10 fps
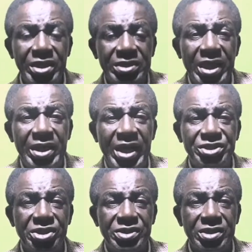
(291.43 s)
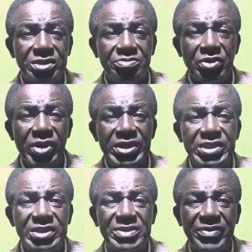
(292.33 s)
enlarges it when
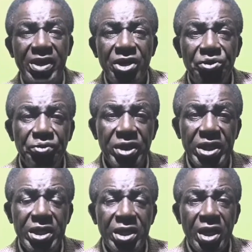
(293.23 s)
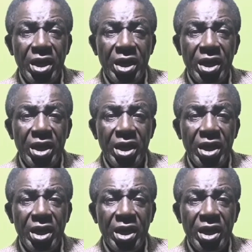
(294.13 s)
it's really